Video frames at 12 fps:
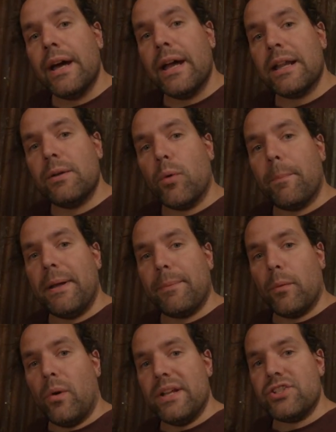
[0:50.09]
I think what
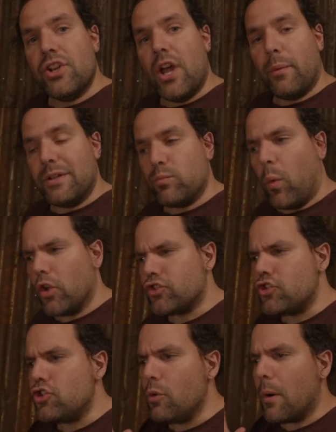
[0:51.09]
people are wanting to know is what
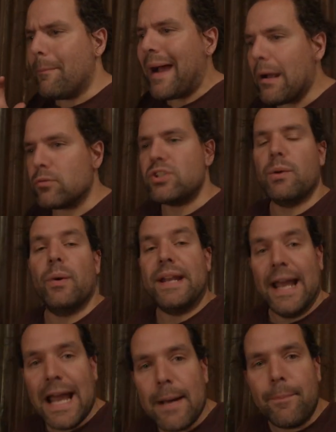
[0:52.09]
to do about it when
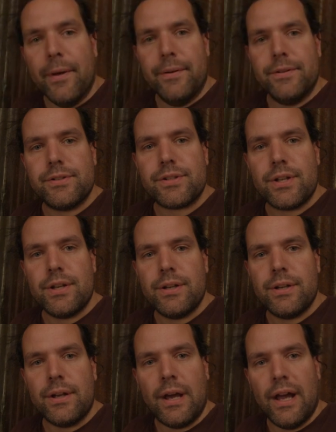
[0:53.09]
it happens,
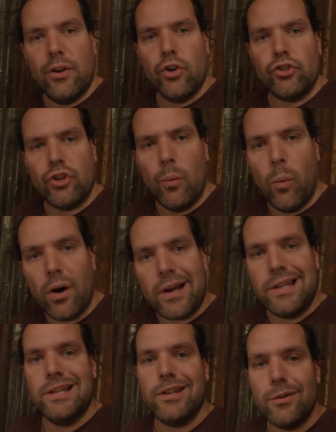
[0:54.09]
and also what
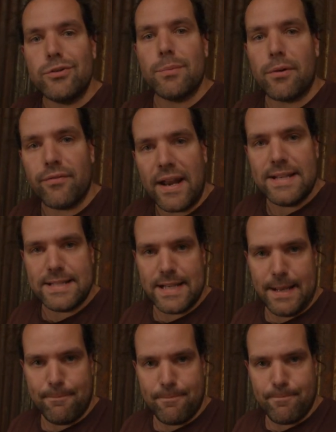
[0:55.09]
can you do to prevent
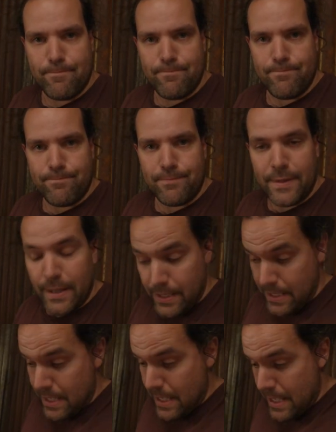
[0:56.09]
it.
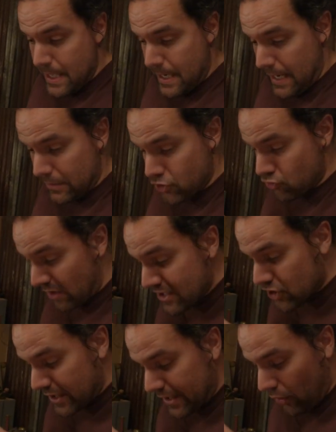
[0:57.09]
Now,
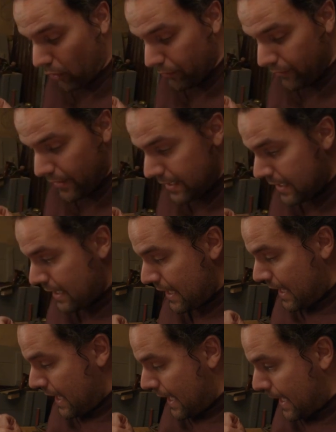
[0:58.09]
strangely enough,
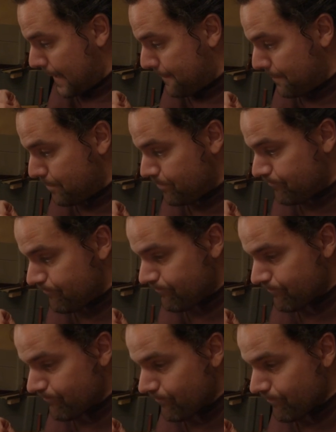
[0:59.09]
um,
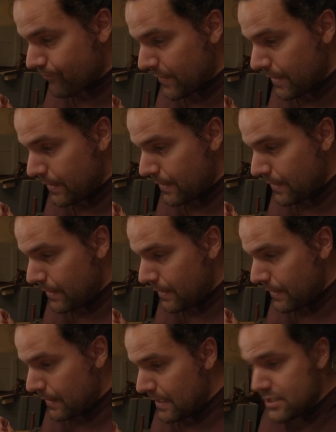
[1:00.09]

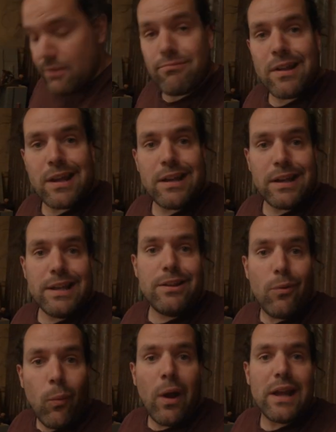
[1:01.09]
it's a really
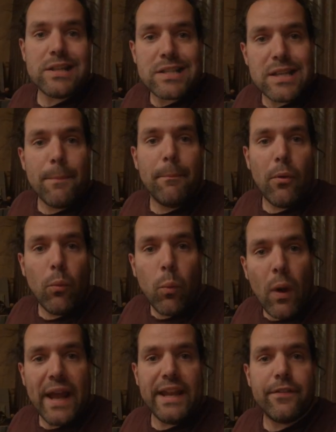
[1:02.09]
quite simple
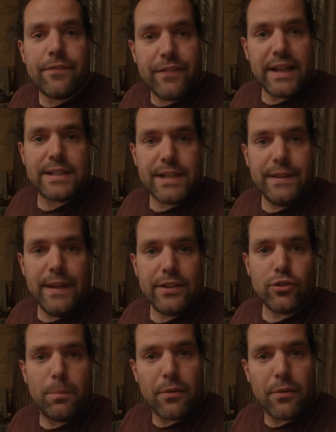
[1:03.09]
way of fixing this or